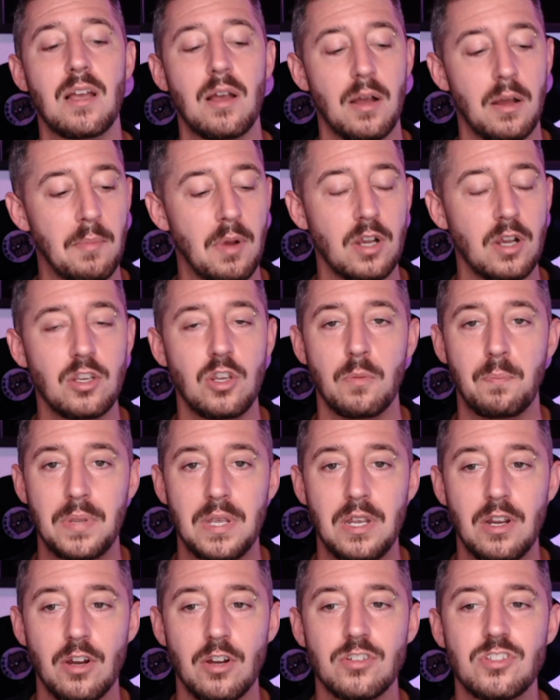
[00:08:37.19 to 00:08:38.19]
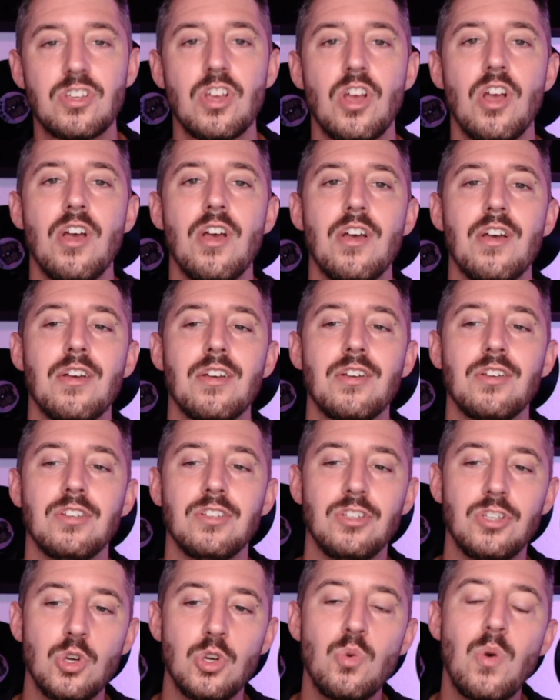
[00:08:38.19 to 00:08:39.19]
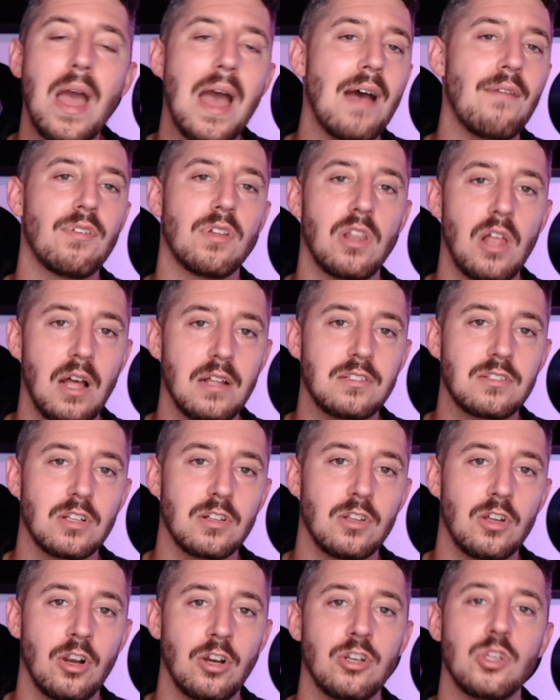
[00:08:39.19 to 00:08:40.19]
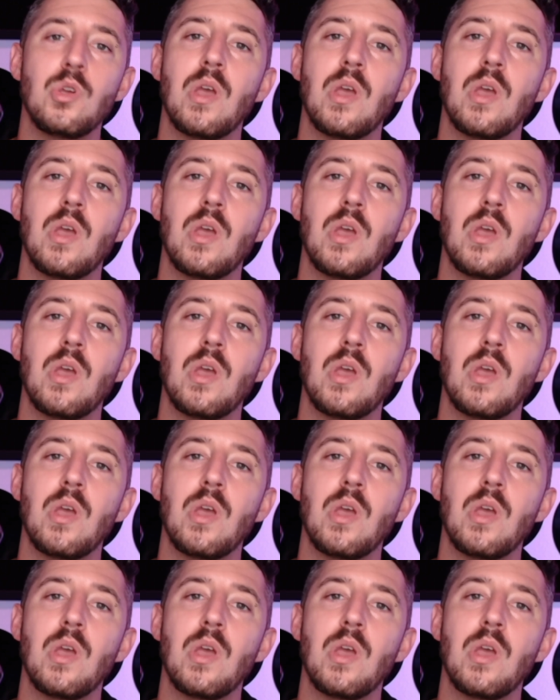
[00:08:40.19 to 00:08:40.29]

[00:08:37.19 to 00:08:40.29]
among your peers, you have a lot to learn.